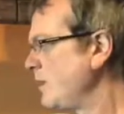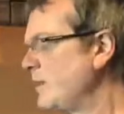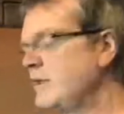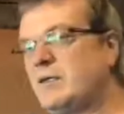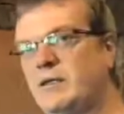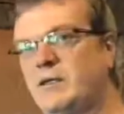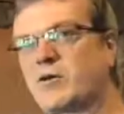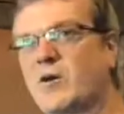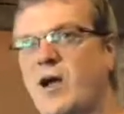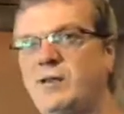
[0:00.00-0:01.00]
Now you need to
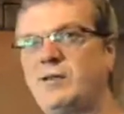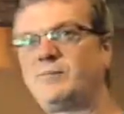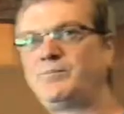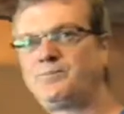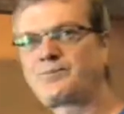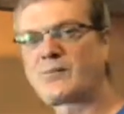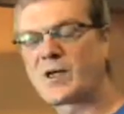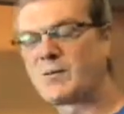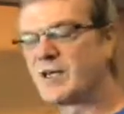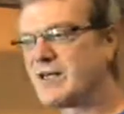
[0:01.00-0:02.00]
grind them,
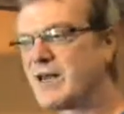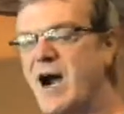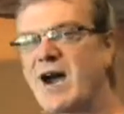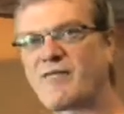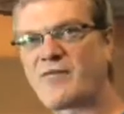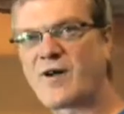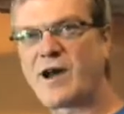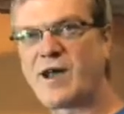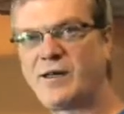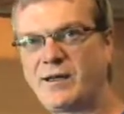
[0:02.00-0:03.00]
but not
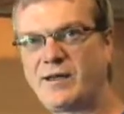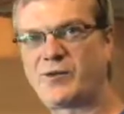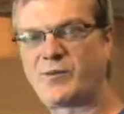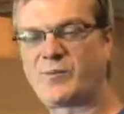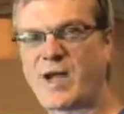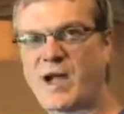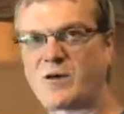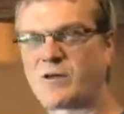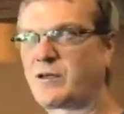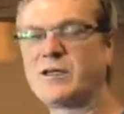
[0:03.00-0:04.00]
fine into a
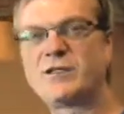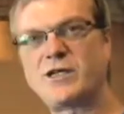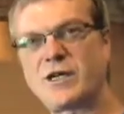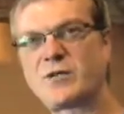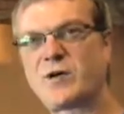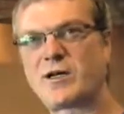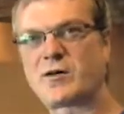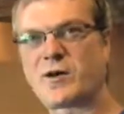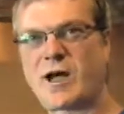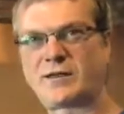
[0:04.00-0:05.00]
powder. You just want to
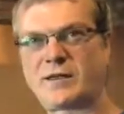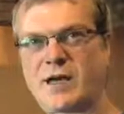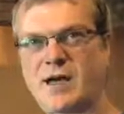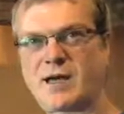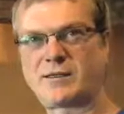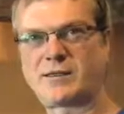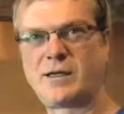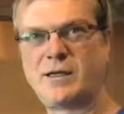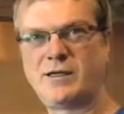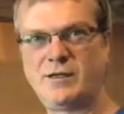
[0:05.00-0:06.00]
crack the husks.
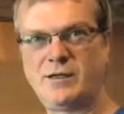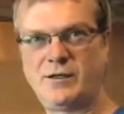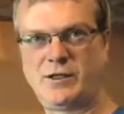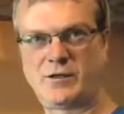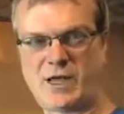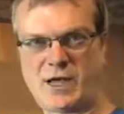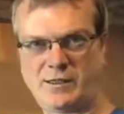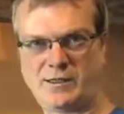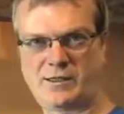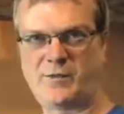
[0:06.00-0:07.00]
You need those
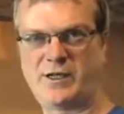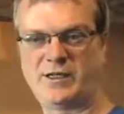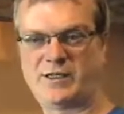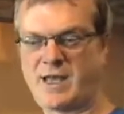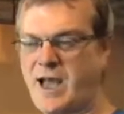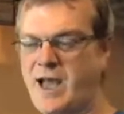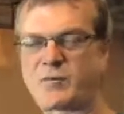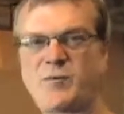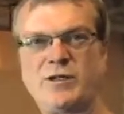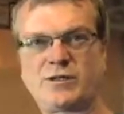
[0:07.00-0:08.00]
husks to be
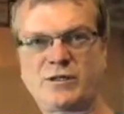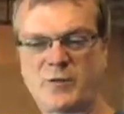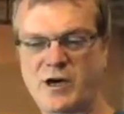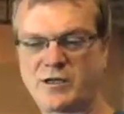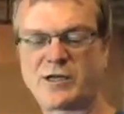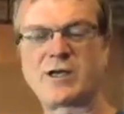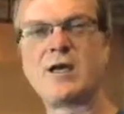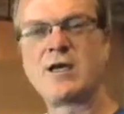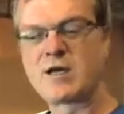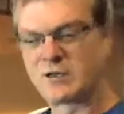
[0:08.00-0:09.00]
intact when you're sparging
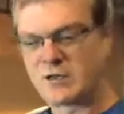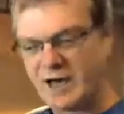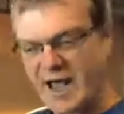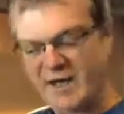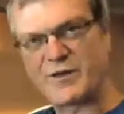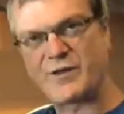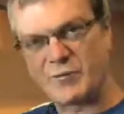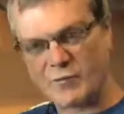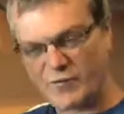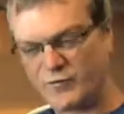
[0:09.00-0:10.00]
so that
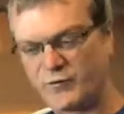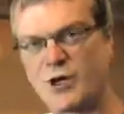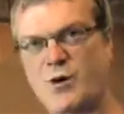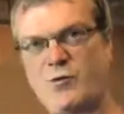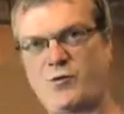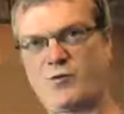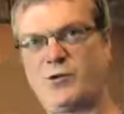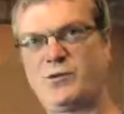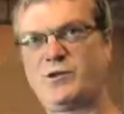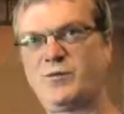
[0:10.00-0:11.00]
everything will flow
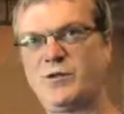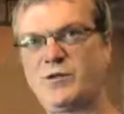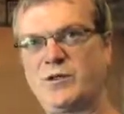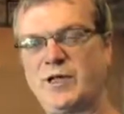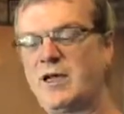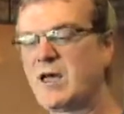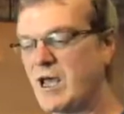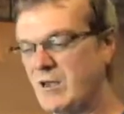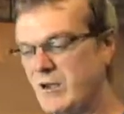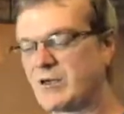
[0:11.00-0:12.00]
through smoothly
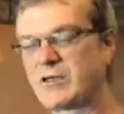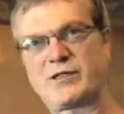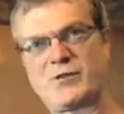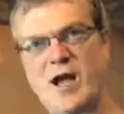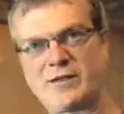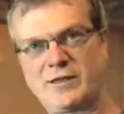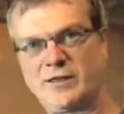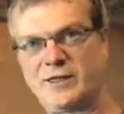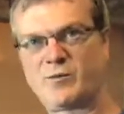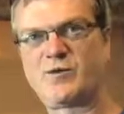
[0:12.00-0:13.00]
and you can extract the
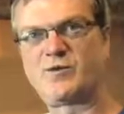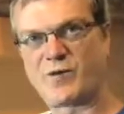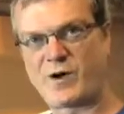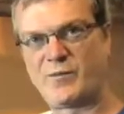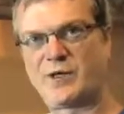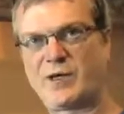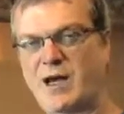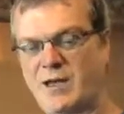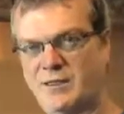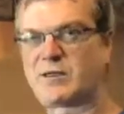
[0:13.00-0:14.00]
liquid from the
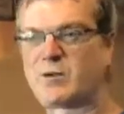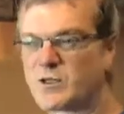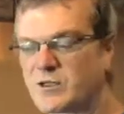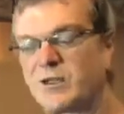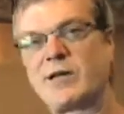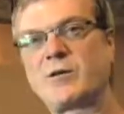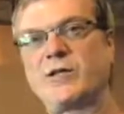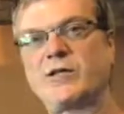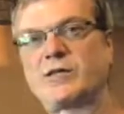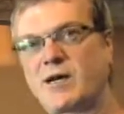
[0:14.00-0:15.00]
husks, which will later
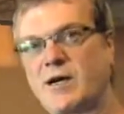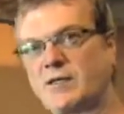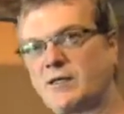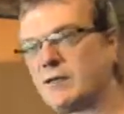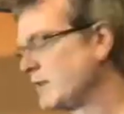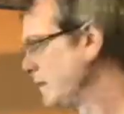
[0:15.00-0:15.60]
be discarded.